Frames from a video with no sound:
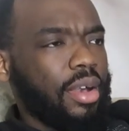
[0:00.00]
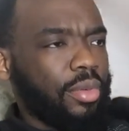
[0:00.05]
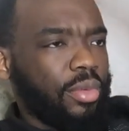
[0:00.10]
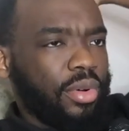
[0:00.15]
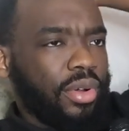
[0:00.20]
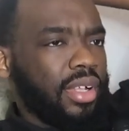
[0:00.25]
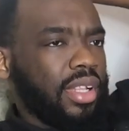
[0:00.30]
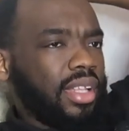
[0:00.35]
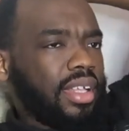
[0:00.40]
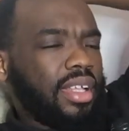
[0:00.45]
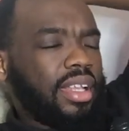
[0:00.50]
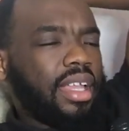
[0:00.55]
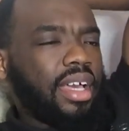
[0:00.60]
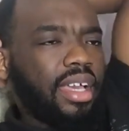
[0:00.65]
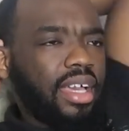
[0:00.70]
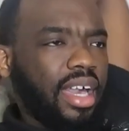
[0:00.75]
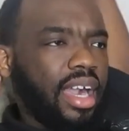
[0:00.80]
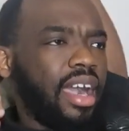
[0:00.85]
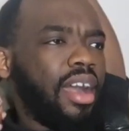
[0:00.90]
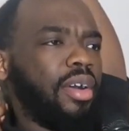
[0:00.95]
I wonder,
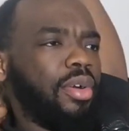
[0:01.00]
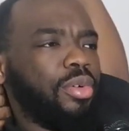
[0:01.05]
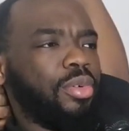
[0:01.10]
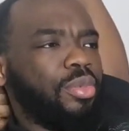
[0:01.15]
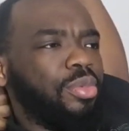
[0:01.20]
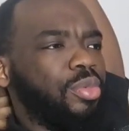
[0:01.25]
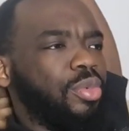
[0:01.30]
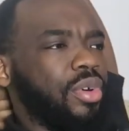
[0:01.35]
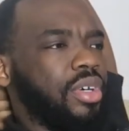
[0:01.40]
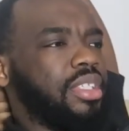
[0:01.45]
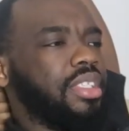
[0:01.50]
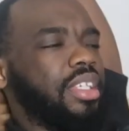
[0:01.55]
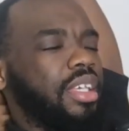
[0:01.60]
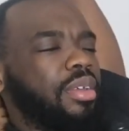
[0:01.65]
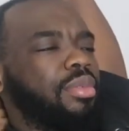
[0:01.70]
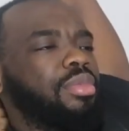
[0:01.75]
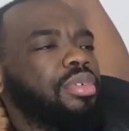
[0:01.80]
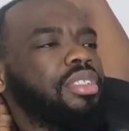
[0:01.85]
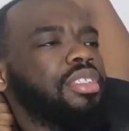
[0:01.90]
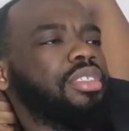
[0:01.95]
like, how was he
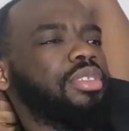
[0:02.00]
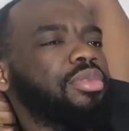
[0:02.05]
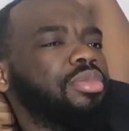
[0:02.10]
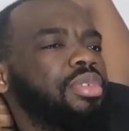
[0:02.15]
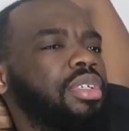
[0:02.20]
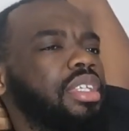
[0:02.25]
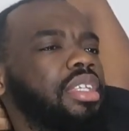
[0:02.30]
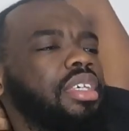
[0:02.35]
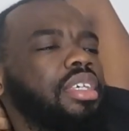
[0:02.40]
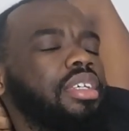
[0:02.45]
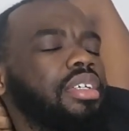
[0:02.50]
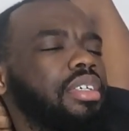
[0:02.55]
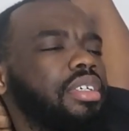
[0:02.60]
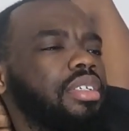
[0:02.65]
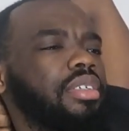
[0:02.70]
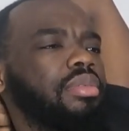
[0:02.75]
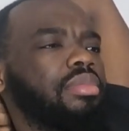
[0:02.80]
able to really,